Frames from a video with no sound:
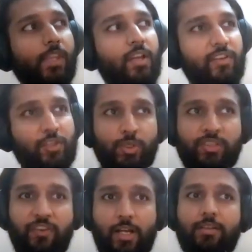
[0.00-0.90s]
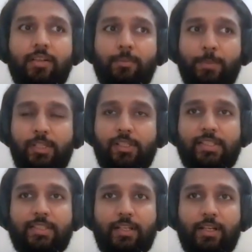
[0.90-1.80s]
we chose Flutter
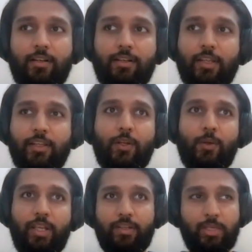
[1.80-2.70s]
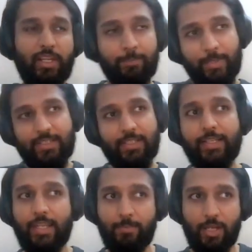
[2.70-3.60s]
because you know, it, it
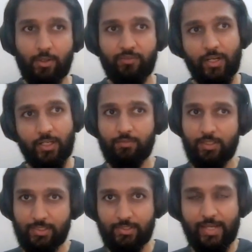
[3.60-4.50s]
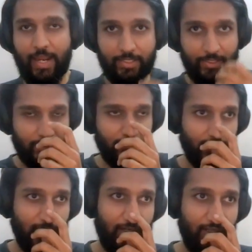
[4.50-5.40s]
basically came down to Flutter versus React Native.
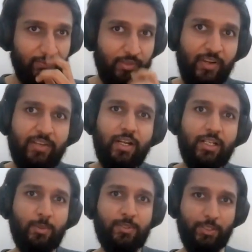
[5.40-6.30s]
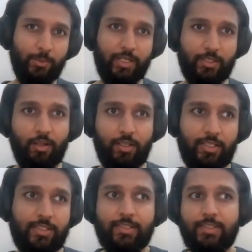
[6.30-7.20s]
Uh, we felt Flutter was a new
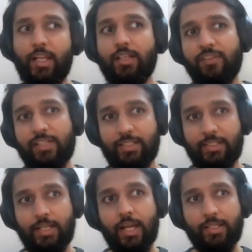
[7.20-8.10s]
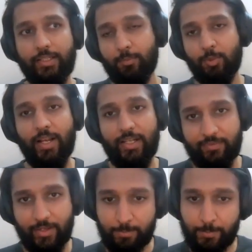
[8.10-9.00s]
technology since none of us had done any mobile
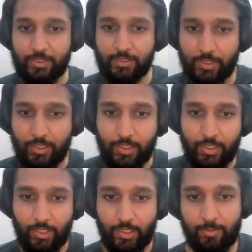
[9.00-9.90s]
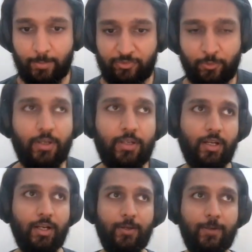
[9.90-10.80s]
development uh, before.
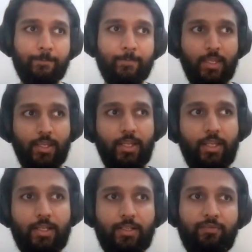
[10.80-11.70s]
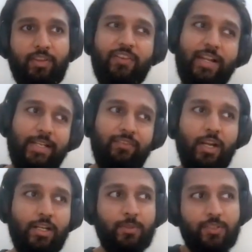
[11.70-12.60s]
Um, uh, we felt like
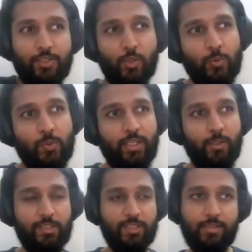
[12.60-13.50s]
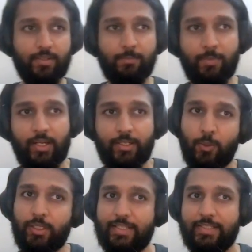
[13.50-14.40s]
Flutter was a new ecosystem and it
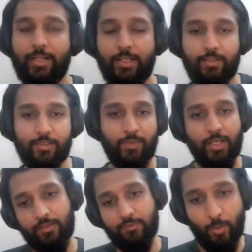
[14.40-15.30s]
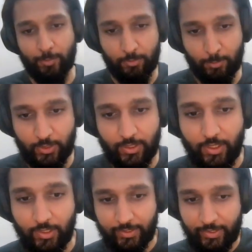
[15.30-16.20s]
looked exciting, so we kind of hopped on board.
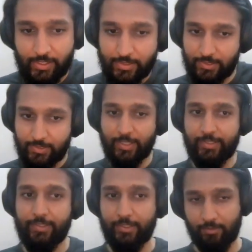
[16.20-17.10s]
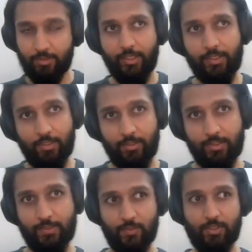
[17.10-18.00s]
Rails is a slightly trickier
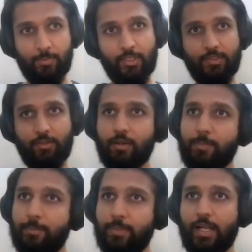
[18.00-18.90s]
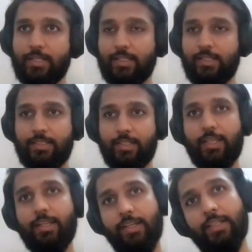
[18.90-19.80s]
decision because a lot of people ask us that,
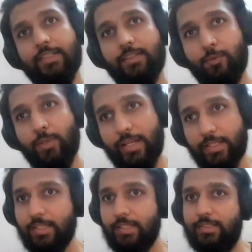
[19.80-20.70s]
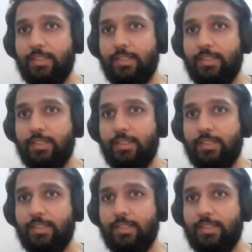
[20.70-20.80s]
hey, Rails is so 90s.